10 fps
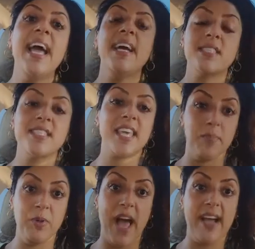It's
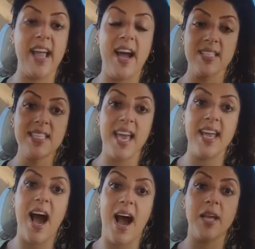skip lag,
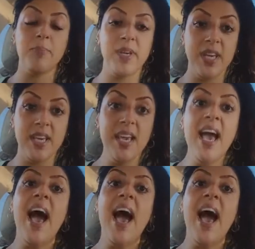SKIPLAGGED,